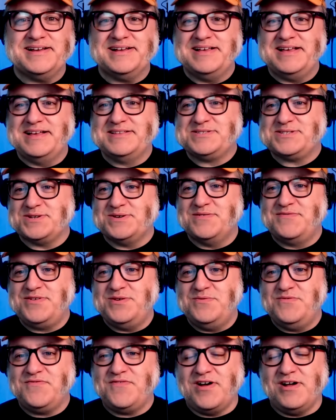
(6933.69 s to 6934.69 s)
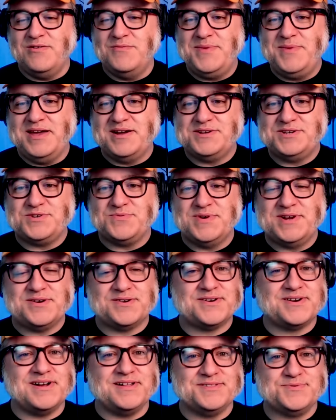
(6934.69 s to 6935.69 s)
Uh, and so if you follow me on
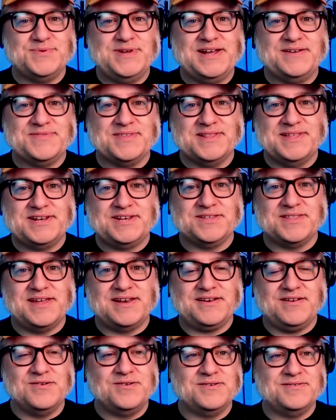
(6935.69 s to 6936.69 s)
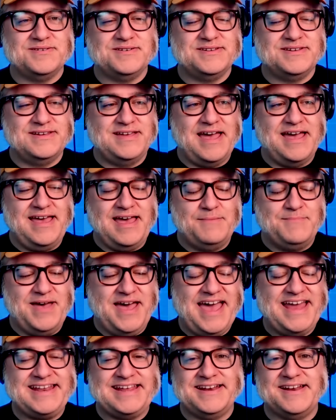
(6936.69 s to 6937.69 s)
Twitter, I'll tweet out the link to that. Go to, uh, I'm
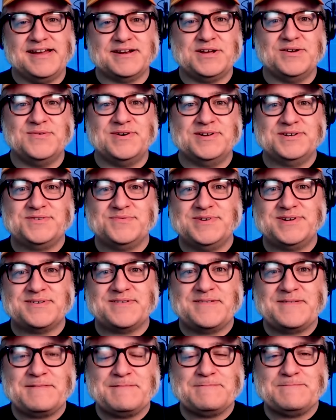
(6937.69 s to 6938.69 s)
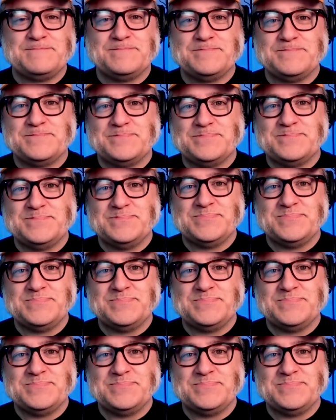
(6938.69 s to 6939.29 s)
at Ihnatko on Twitter. Oh, how cool.